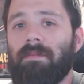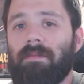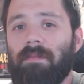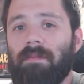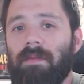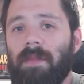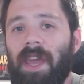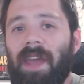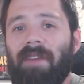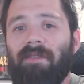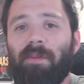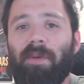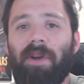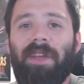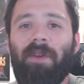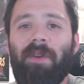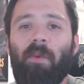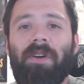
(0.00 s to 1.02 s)
Hey
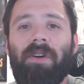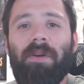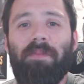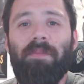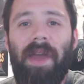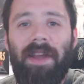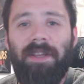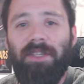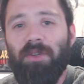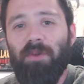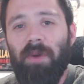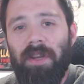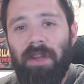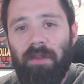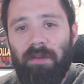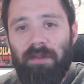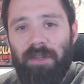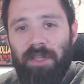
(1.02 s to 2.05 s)
everybody, welcome back to
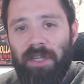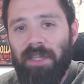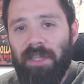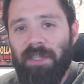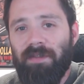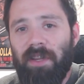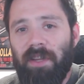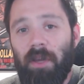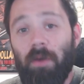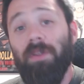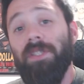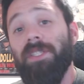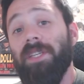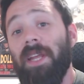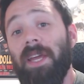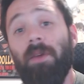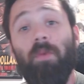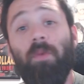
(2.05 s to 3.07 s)
another chess video.
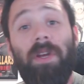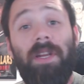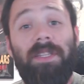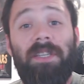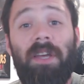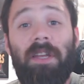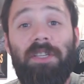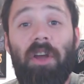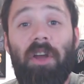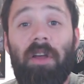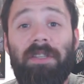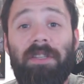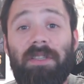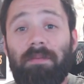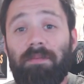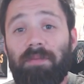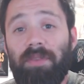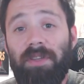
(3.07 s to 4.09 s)
Today we're going to touch on
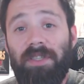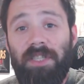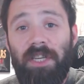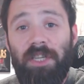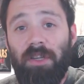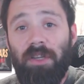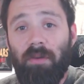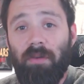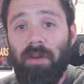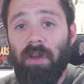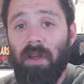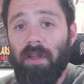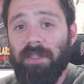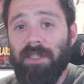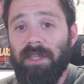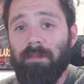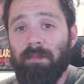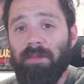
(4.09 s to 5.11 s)
some positional
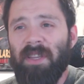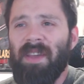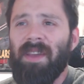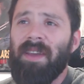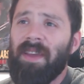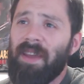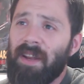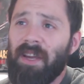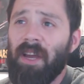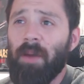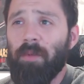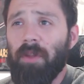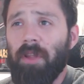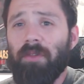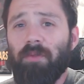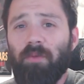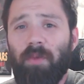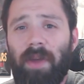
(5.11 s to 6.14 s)
concepts and a couple
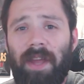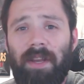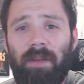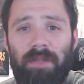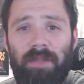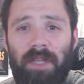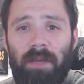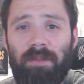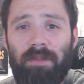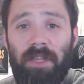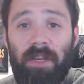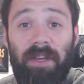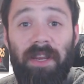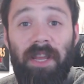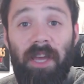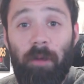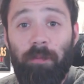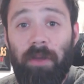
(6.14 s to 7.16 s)
other random tips that are going to
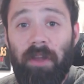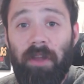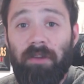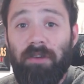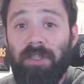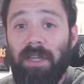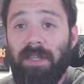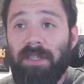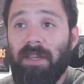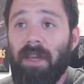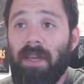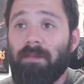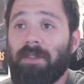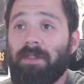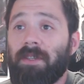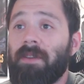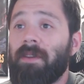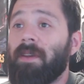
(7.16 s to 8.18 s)
help you out in your chess
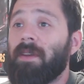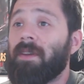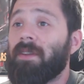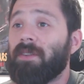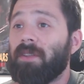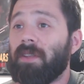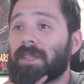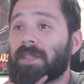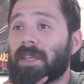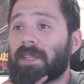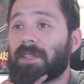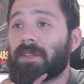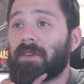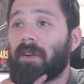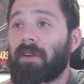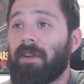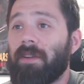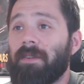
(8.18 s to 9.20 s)
games. So let's get started.